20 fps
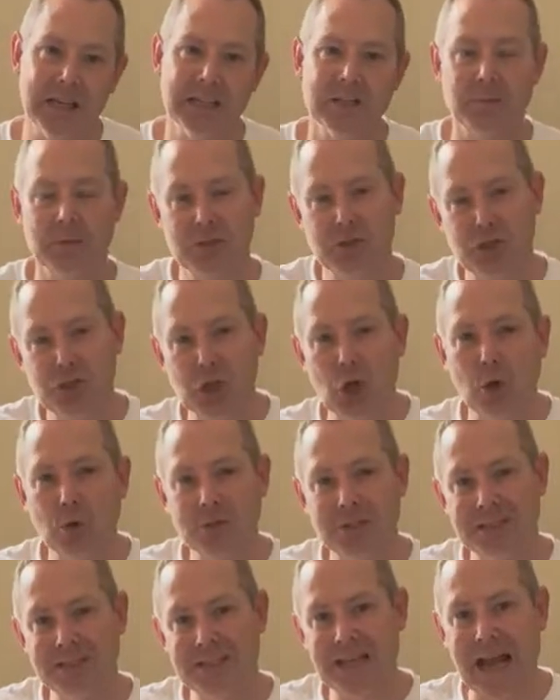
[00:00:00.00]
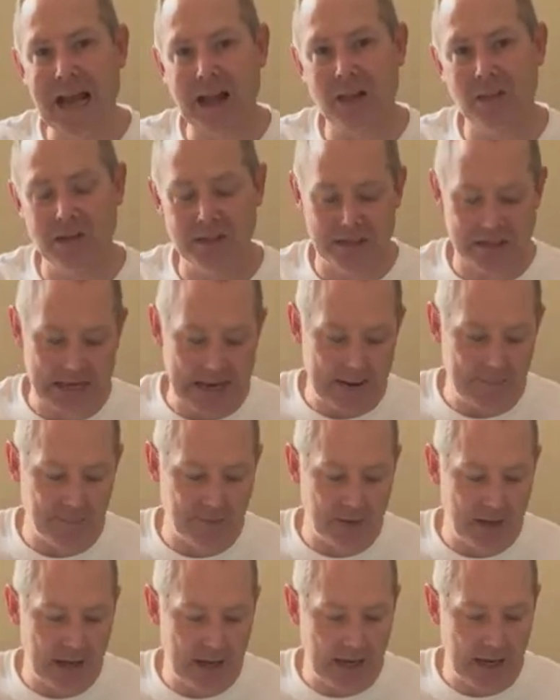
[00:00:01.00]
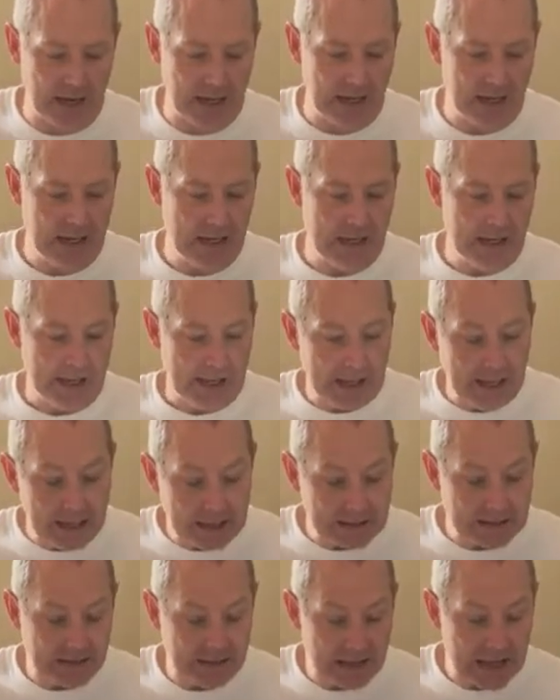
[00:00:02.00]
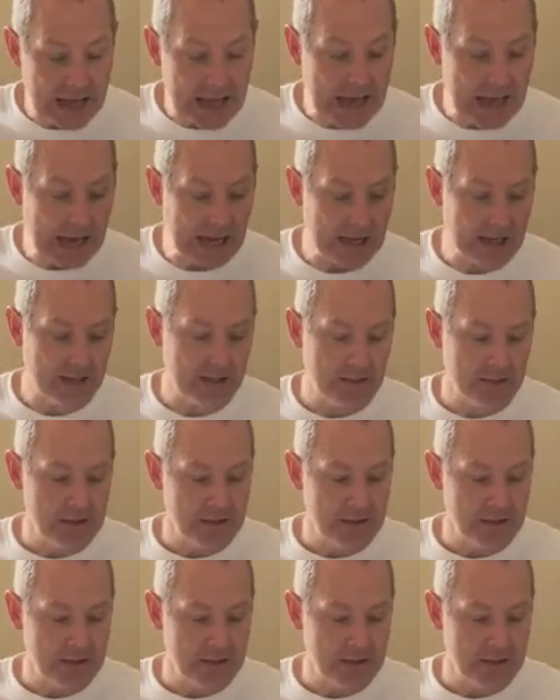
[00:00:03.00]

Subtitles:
shows exactly the same thing, is that,